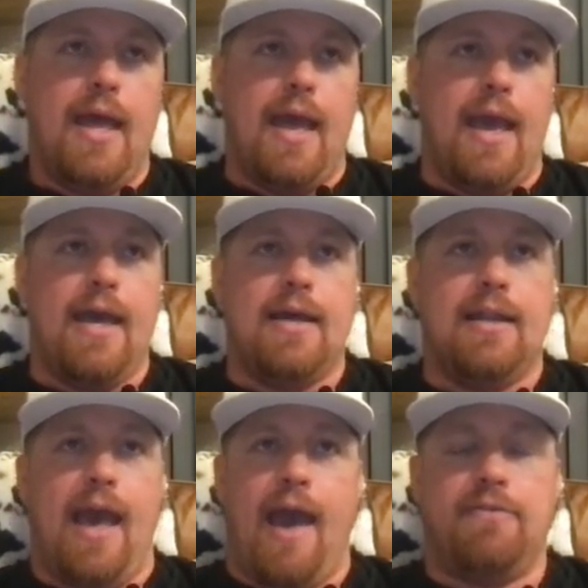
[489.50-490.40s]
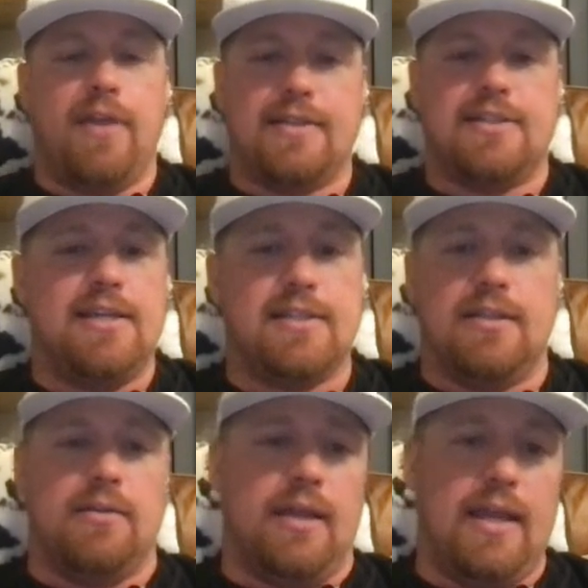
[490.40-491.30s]
And after that
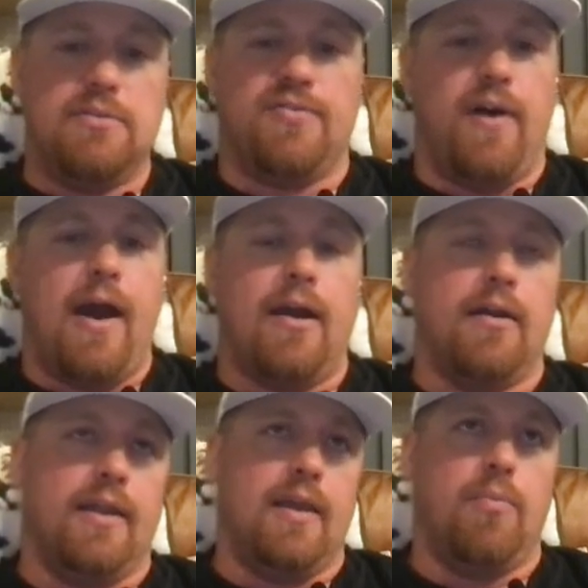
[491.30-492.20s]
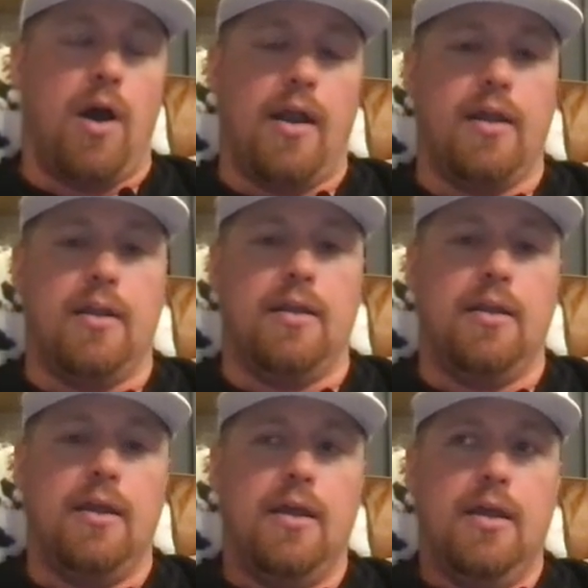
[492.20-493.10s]
season, he was fired and they brought in
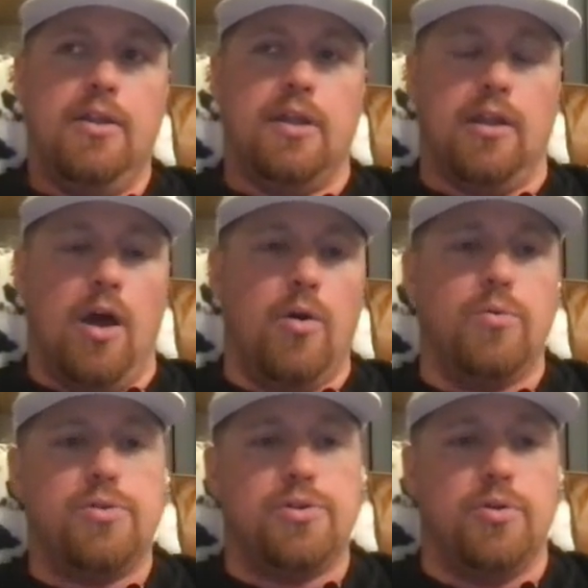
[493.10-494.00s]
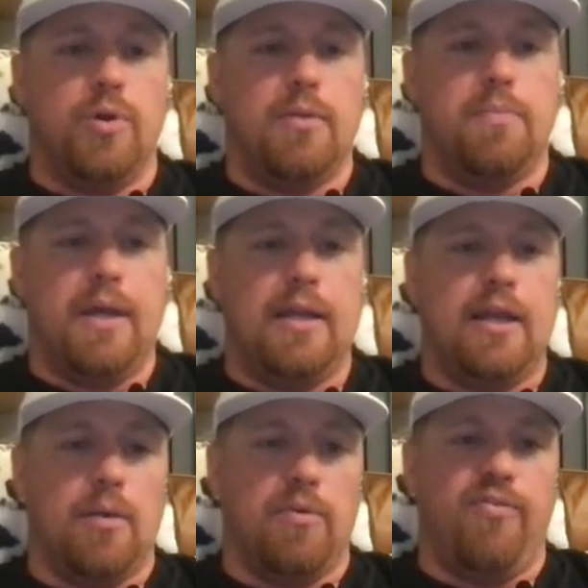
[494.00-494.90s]
Deloach, who had been
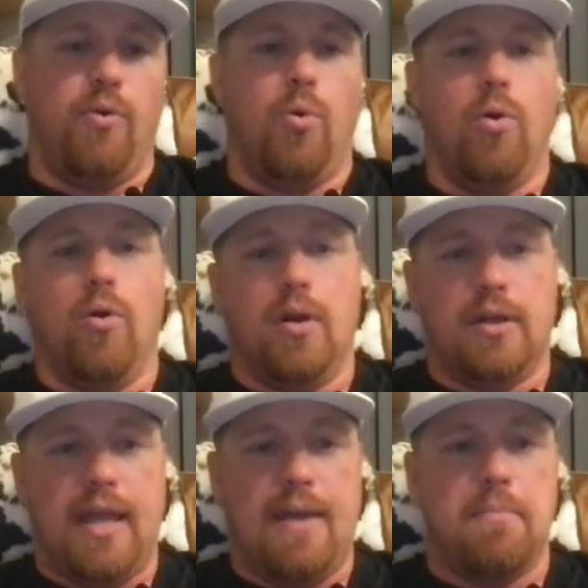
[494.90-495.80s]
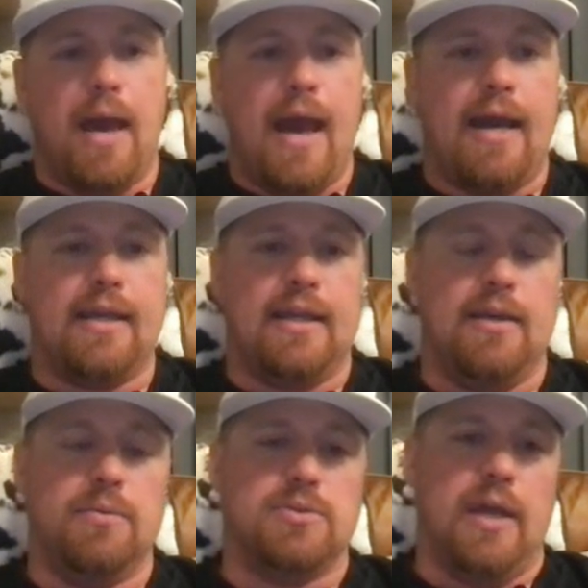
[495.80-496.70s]
here before and came back, and he
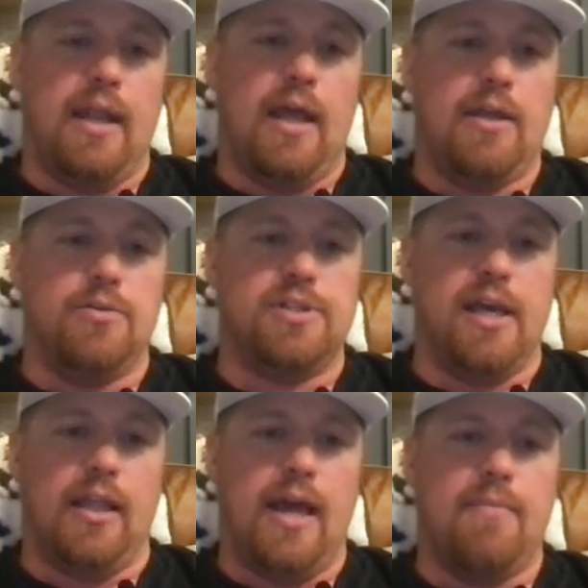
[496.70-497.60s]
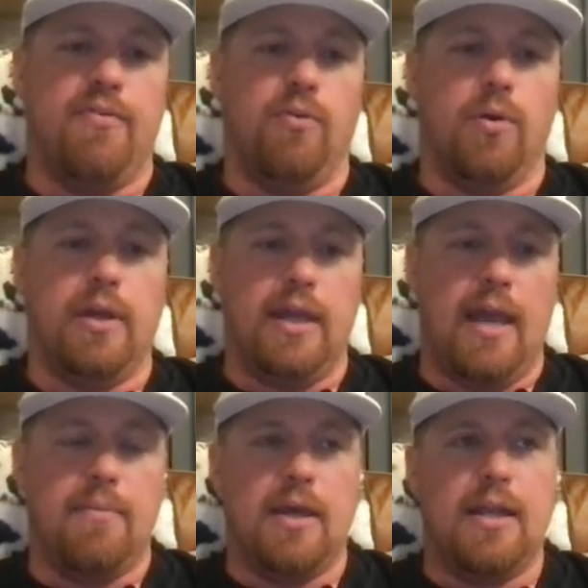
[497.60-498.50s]
was at UCLA before he
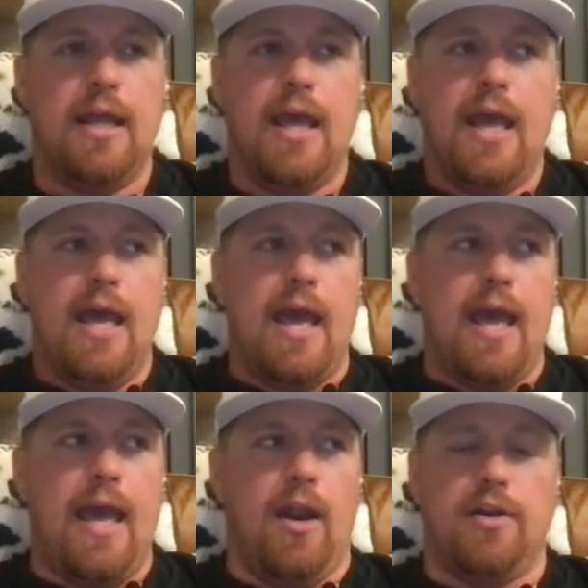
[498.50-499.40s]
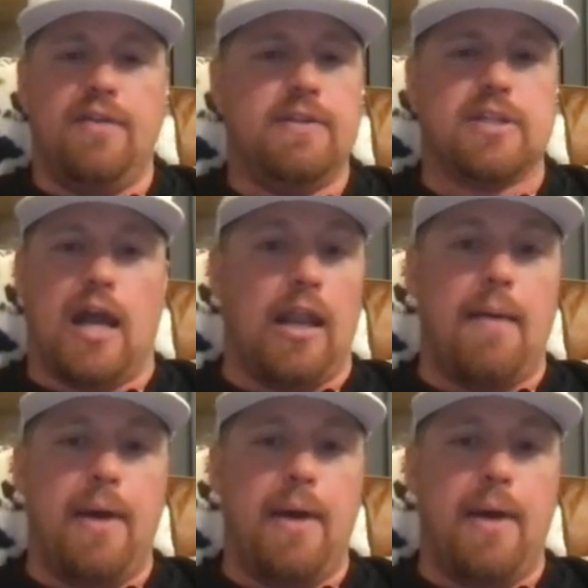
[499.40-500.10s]
came in, and our defense got a lot